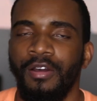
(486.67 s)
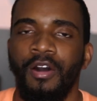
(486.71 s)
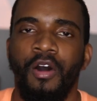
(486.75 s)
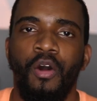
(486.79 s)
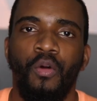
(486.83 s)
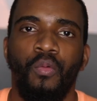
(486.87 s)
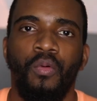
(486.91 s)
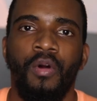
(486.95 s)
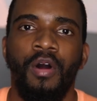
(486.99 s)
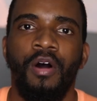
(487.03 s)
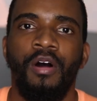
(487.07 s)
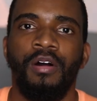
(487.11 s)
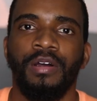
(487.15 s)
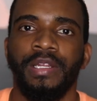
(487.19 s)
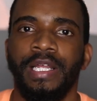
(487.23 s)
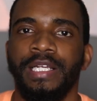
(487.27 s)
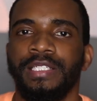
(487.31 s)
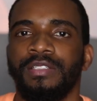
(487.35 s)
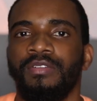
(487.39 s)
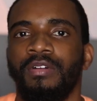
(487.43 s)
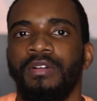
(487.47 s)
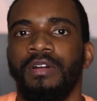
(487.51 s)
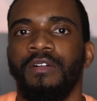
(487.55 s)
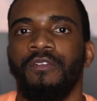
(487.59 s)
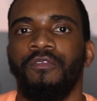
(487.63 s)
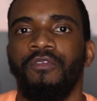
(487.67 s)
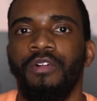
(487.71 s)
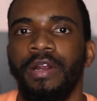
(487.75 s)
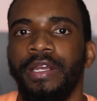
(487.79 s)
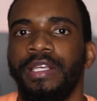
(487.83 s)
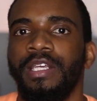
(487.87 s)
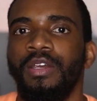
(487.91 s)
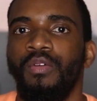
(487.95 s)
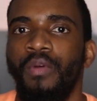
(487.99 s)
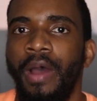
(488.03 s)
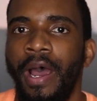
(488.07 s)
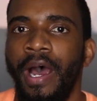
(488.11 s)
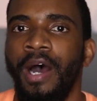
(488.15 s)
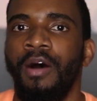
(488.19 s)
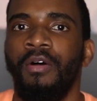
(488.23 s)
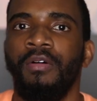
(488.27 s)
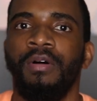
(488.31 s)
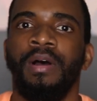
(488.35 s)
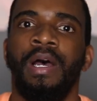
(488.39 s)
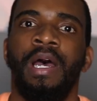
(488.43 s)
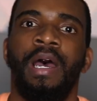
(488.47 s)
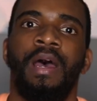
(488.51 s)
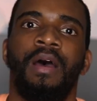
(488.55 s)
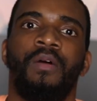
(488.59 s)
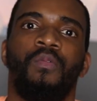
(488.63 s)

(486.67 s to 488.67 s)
go wrong that's going to freak you out